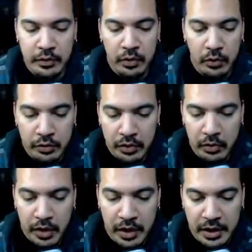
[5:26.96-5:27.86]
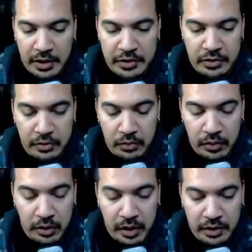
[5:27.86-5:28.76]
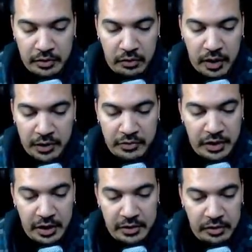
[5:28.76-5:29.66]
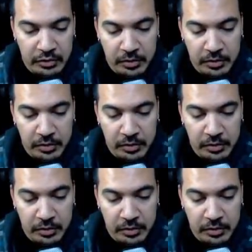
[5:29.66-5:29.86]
so you're wondering why I hate you. Well, I don't actually hate you.